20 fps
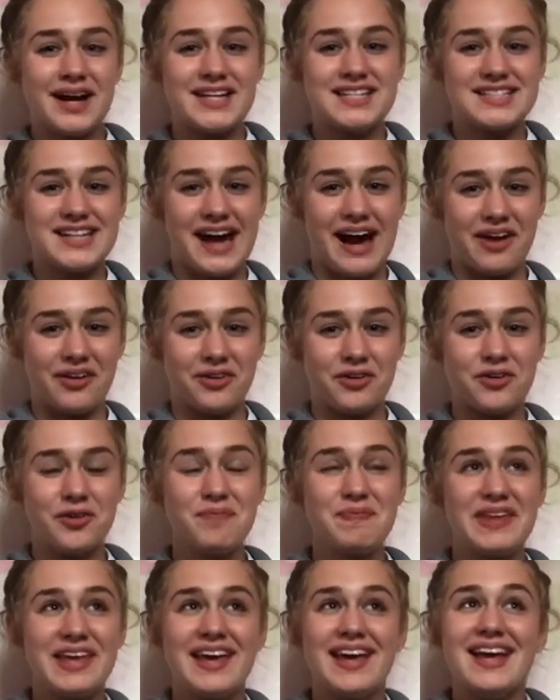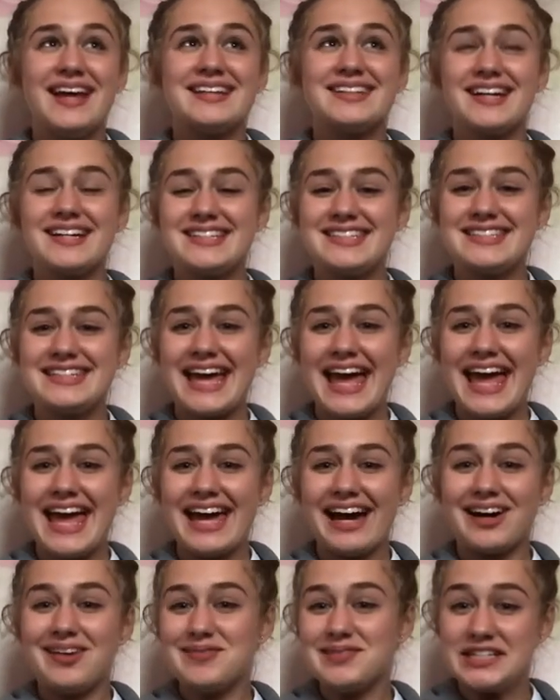Channel. So today
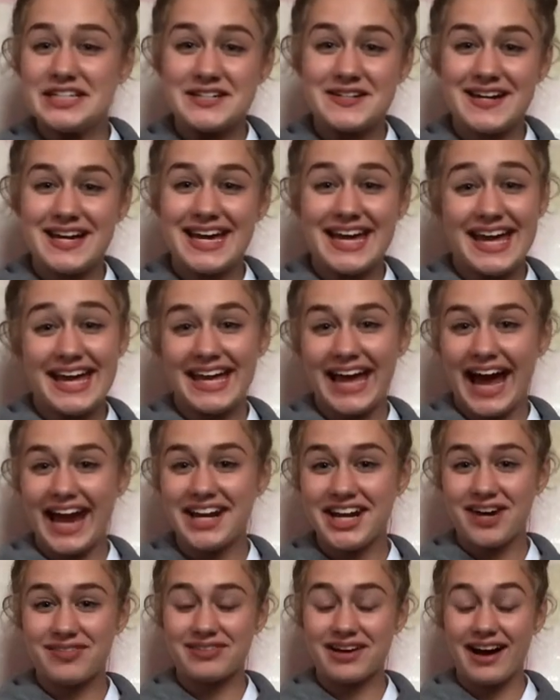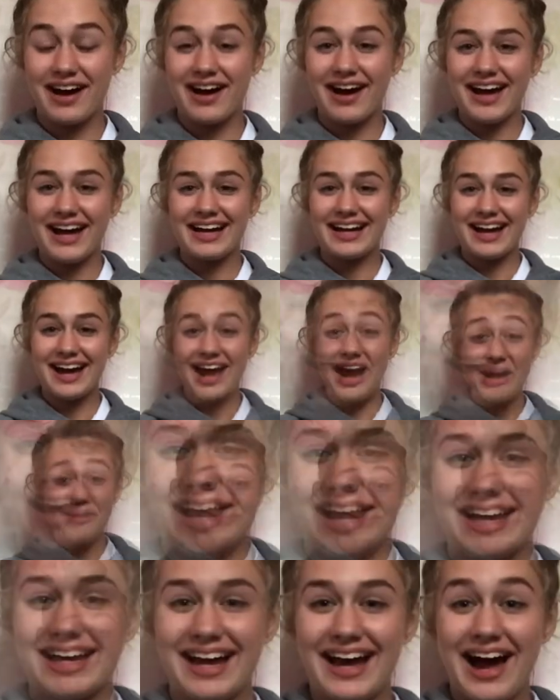I'm doing another
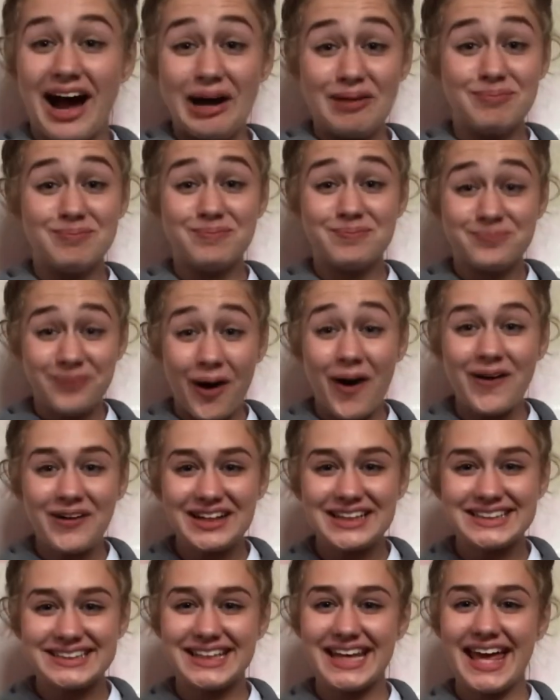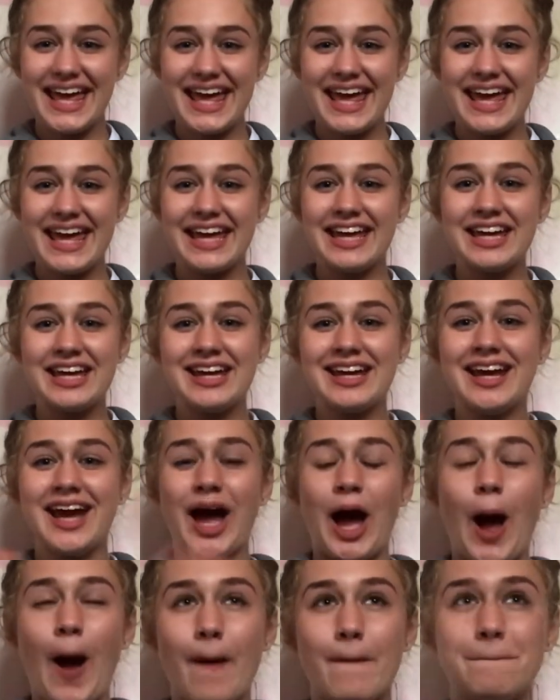unboxing
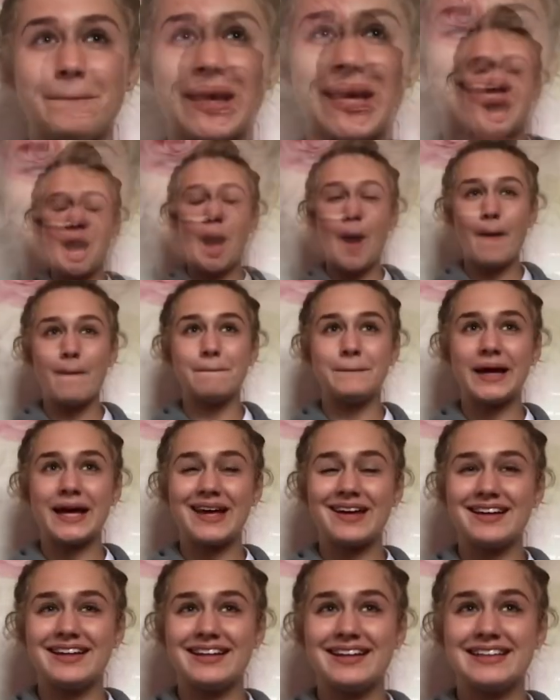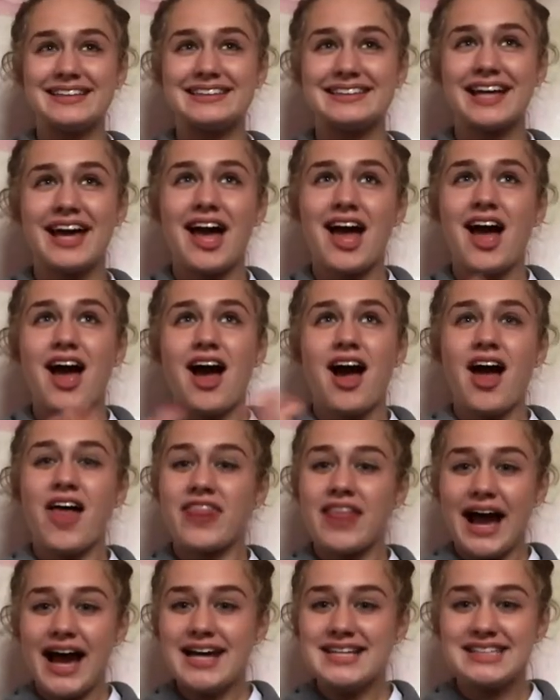because
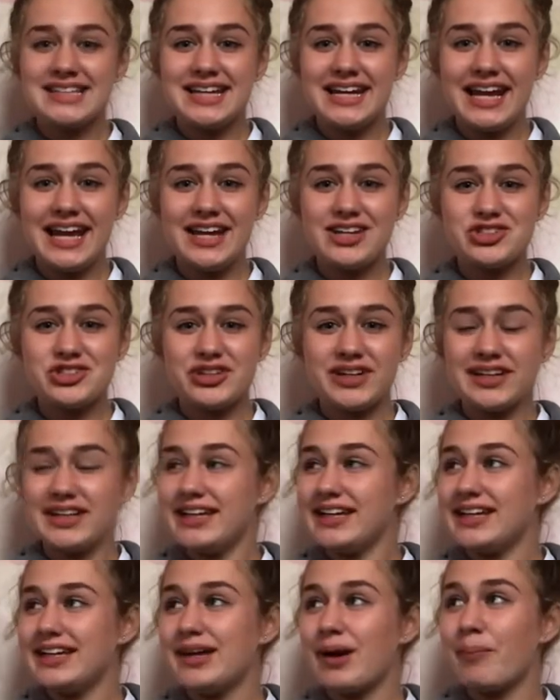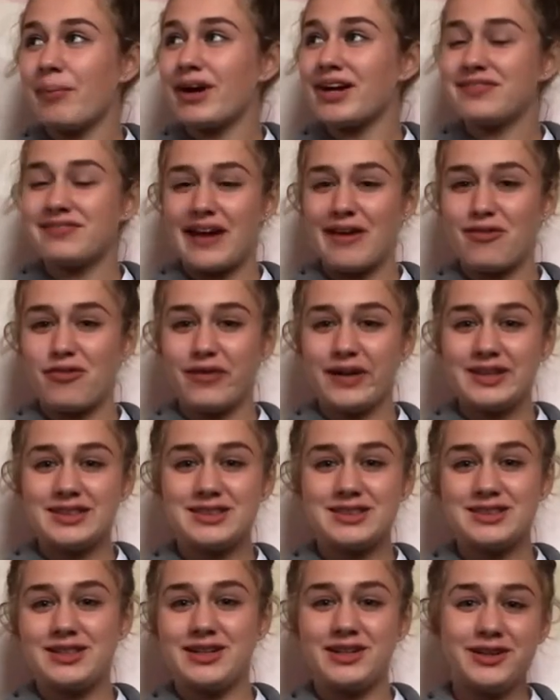that is literally my favorite thing
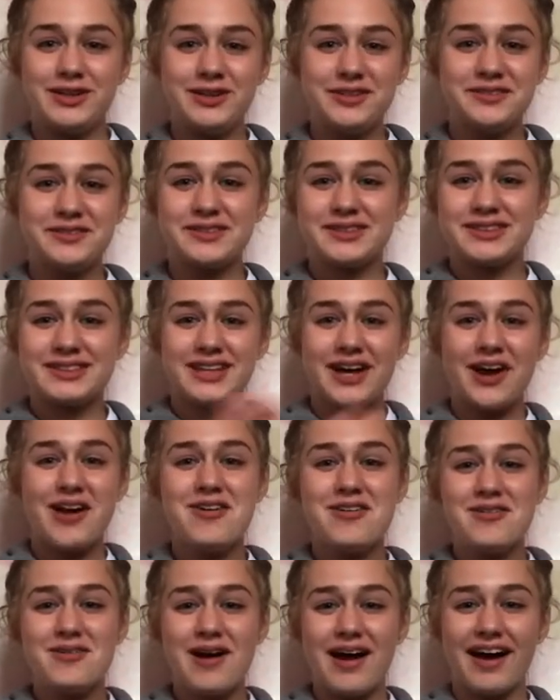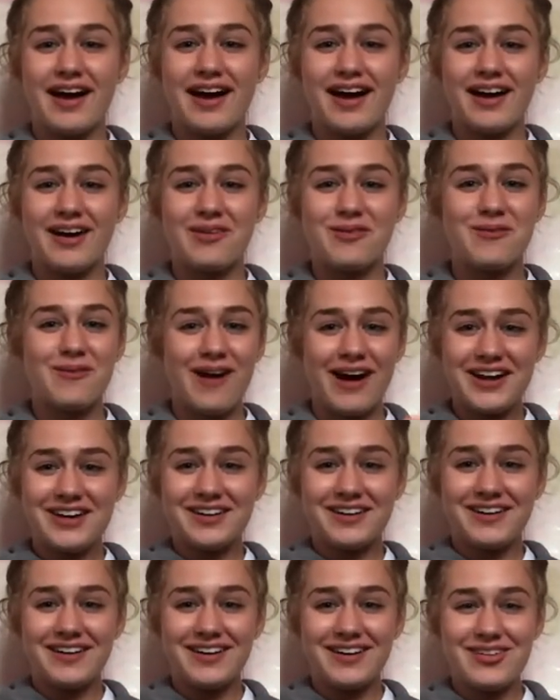to do, so why
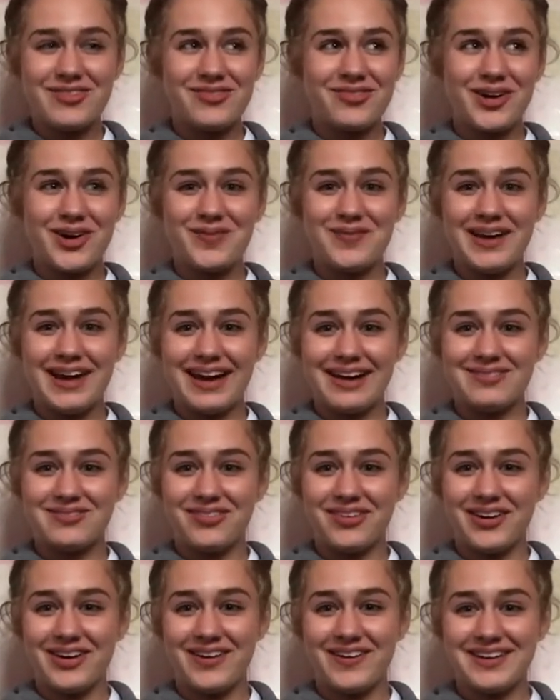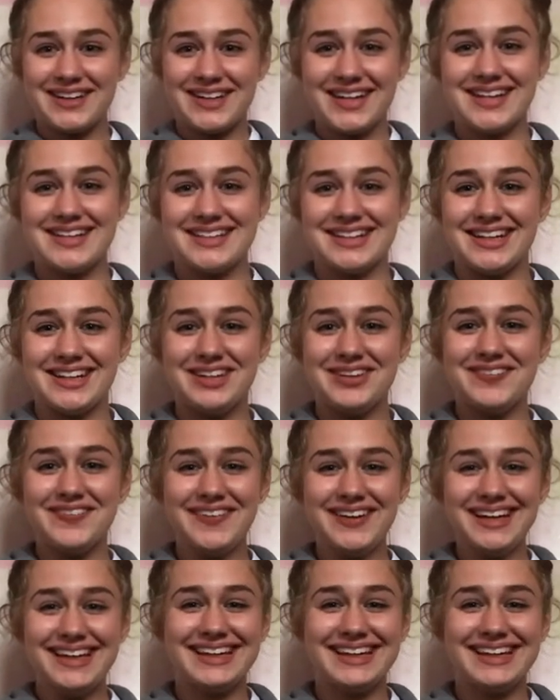not film it and put it on YouTube.